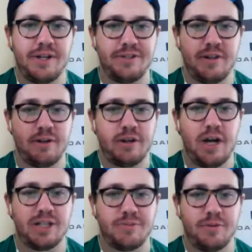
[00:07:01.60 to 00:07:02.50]
Eric
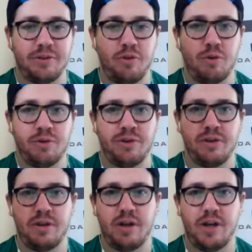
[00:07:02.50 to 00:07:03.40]
Hosmer and Gordon,
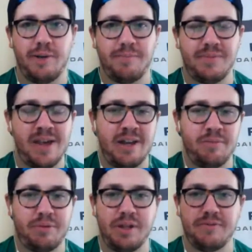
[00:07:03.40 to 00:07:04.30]
um, not in
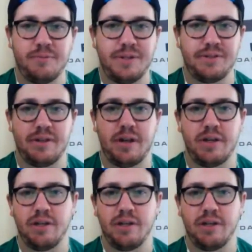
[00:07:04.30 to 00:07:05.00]
play for me tonight.